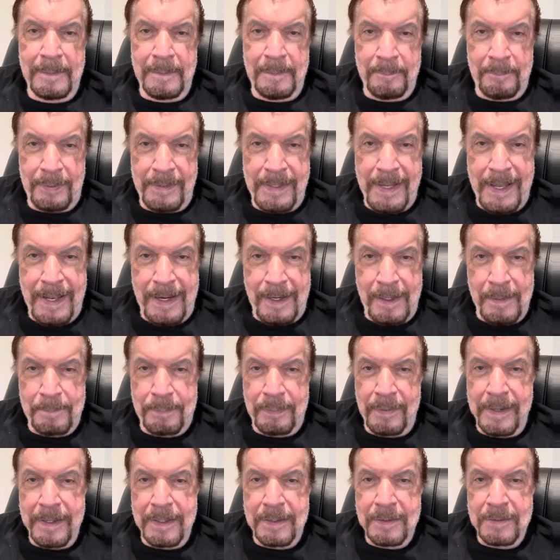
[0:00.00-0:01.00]
Piano
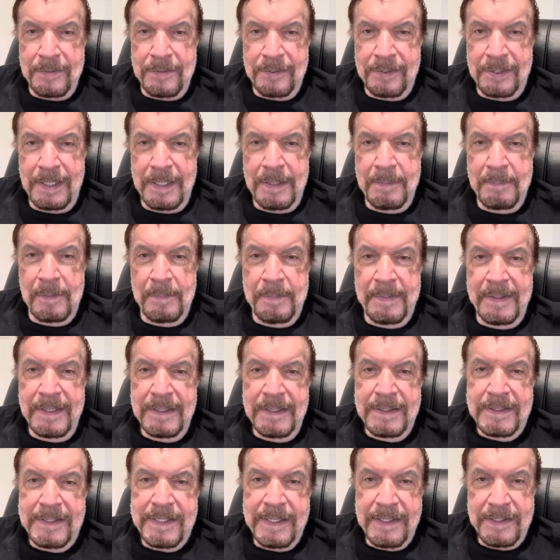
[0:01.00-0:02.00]
players seem to be
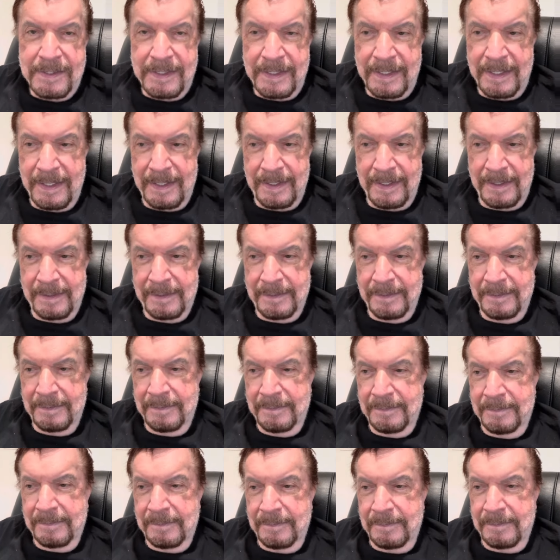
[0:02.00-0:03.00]
sissy.
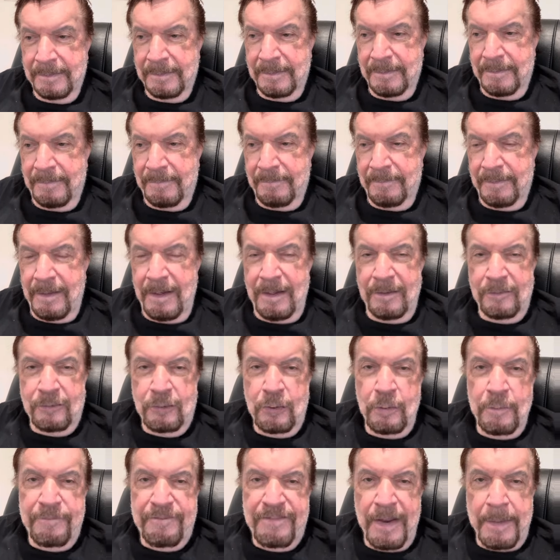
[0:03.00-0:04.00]
They're
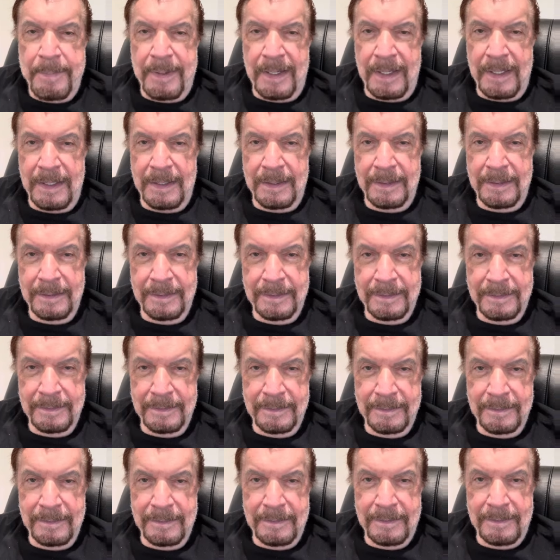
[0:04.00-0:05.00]
too feminine.
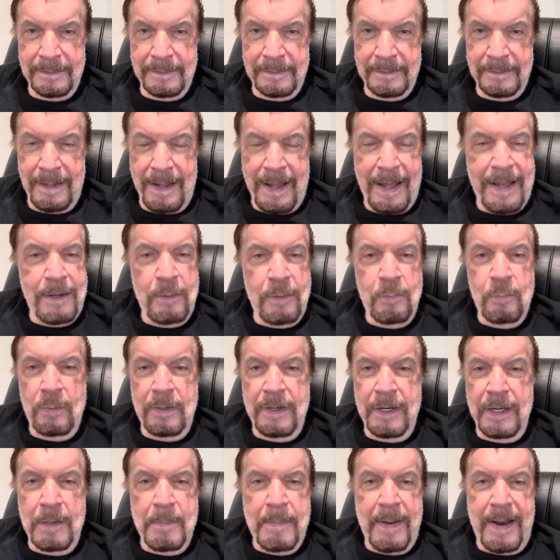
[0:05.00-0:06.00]
I don't want
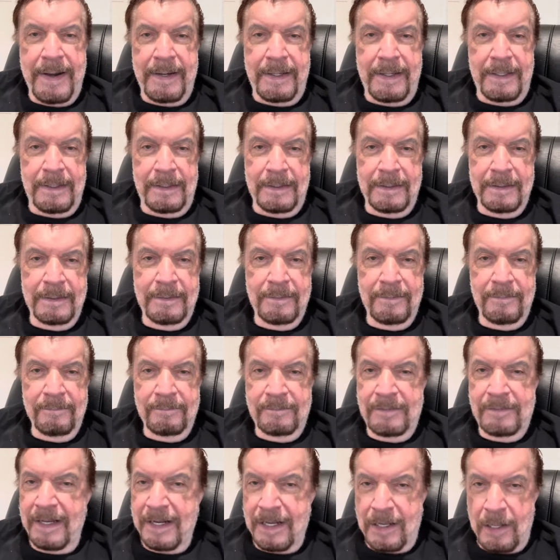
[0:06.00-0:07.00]
anybody to
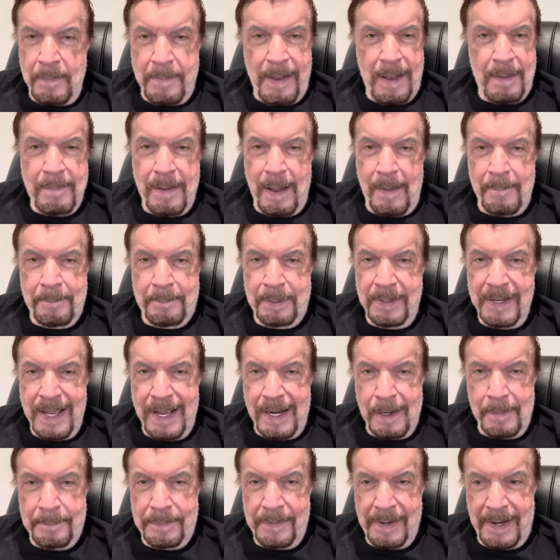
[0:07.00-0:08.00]
think about my
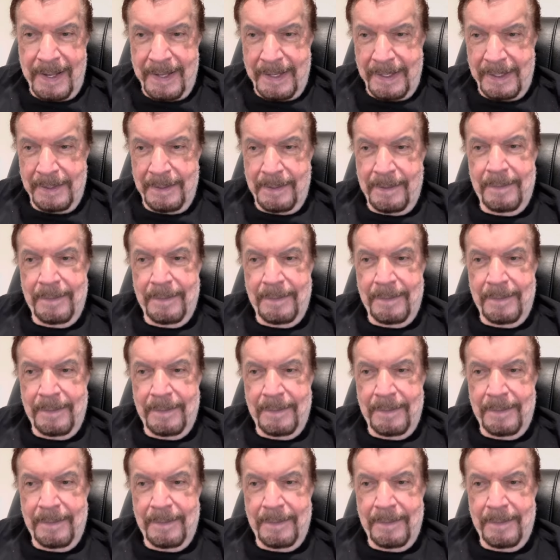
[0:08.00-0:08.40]
piano player.